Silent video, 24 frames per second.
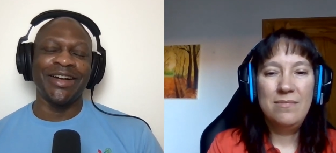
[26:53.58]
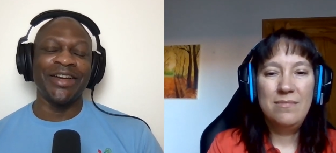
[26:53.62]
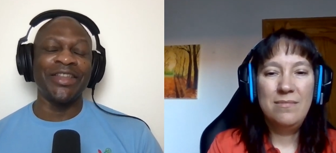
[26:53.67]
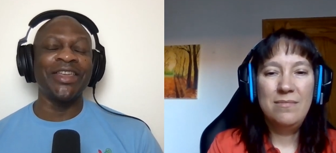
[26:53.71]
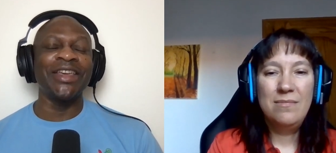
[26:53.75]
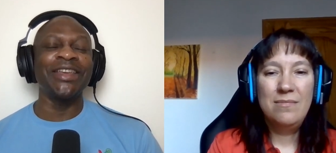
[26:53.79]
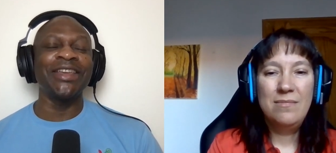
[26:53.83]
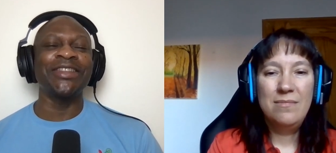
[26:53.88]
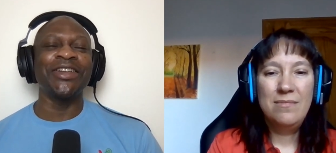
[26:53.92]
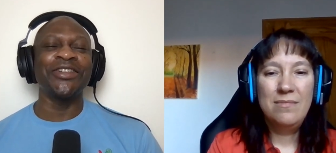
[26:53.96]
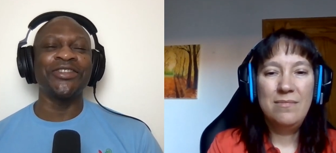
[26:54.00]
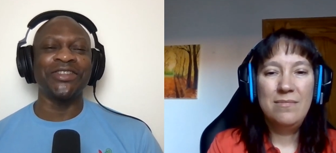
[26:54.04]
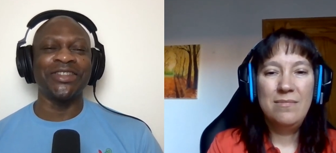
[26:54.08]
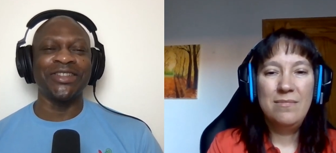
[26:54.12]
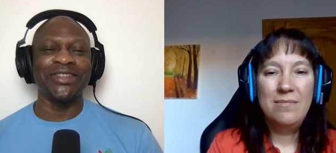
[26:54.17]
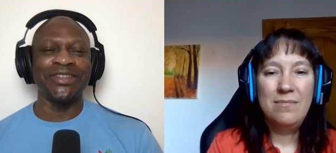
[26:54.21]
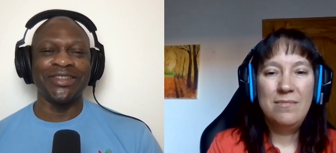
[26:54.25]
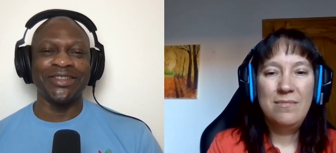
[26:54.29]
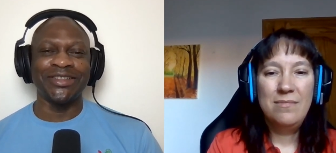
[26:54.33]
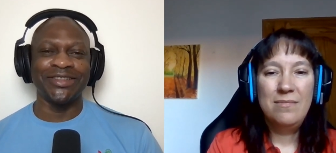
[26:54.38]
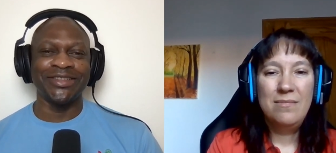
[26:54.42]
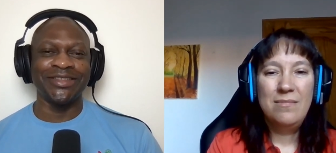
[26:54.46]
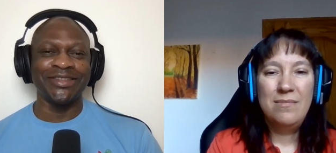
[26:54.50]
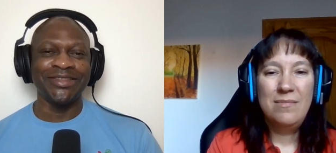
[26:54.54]
Speaker 1: I think those
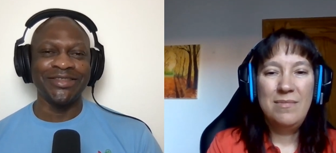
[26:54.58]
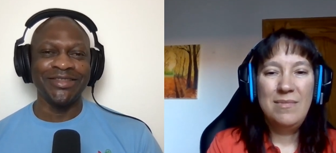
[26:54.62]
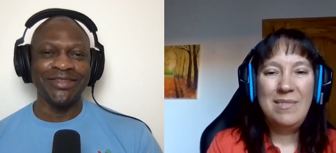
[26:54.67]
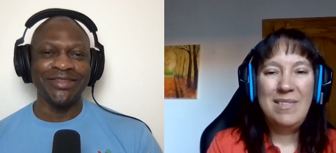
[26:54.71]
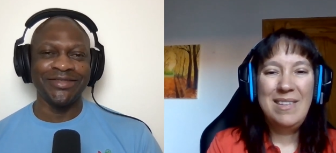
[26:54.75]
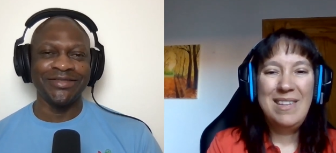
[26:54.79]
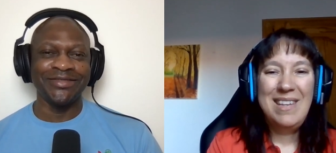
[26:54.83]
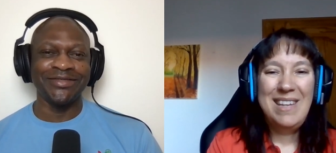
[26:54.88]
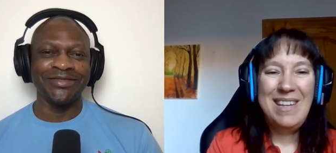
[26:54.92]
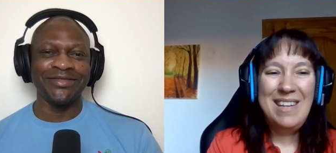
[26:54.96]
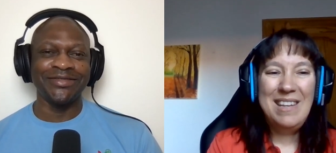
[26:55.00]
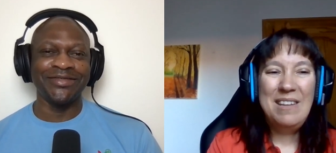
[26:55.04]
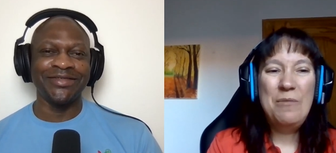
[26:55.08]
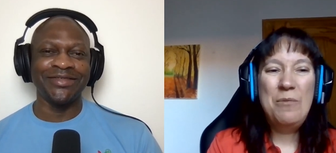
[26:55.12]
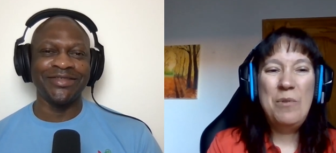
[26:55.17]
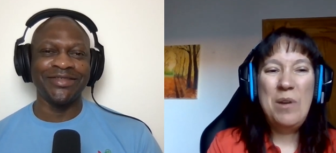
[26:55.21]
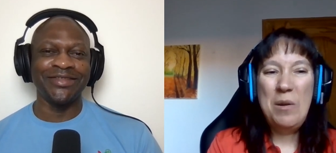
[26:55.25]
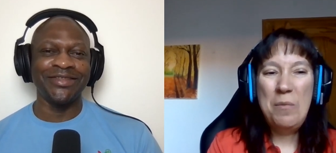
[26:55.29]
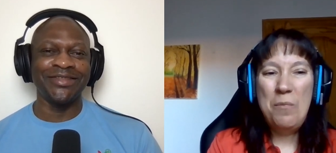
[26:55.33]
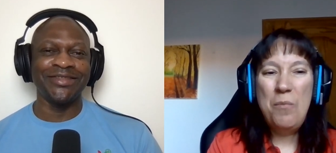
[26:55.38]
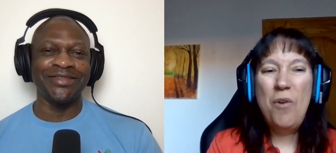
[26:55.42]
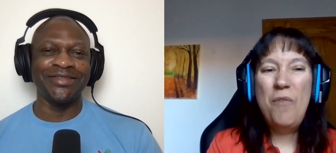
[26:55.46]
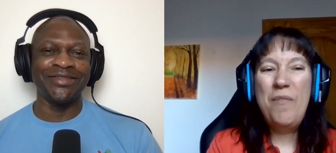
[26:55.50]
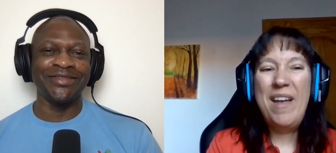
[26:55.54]
are
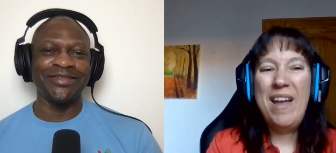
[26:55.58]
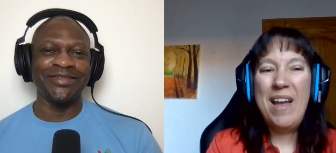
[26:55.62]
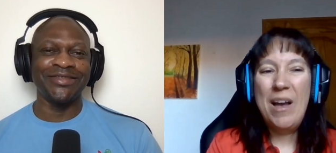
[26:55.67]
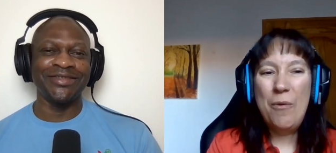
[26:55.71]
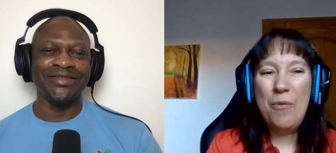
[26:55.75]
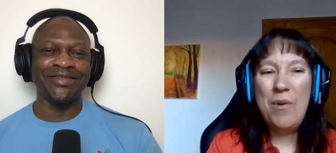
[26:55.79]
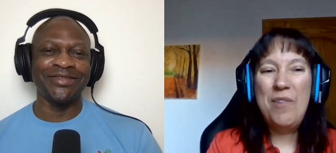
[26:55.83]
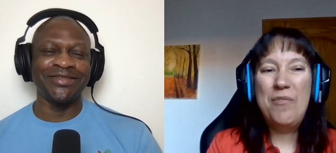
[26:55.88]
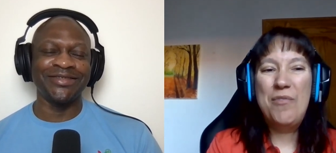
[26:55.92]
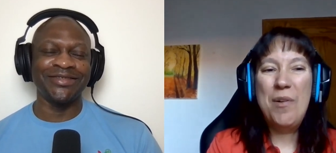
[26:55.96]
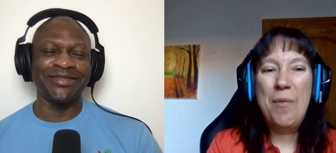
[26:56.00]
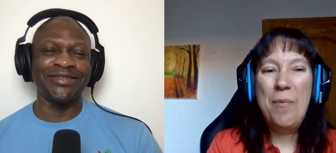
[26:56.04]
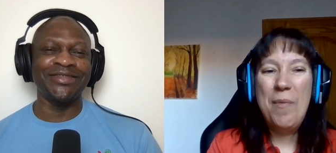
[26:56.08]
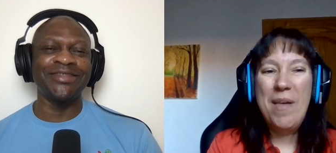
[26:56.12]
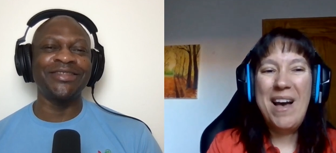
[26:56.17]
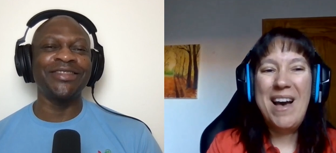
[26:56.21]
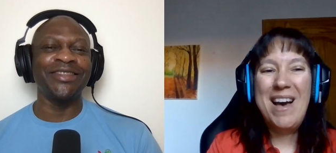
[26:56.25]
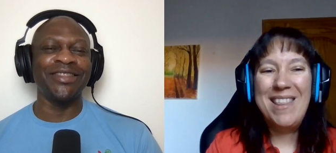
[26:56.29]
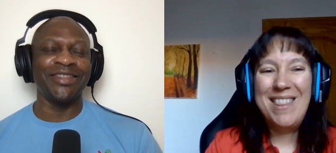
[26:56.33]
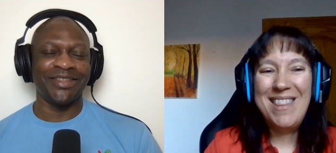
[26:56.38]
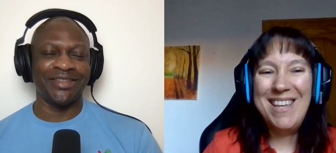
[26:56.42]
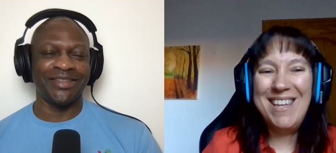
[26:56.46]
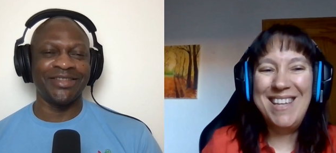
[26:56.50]
Speaker 2: We're moving away from that.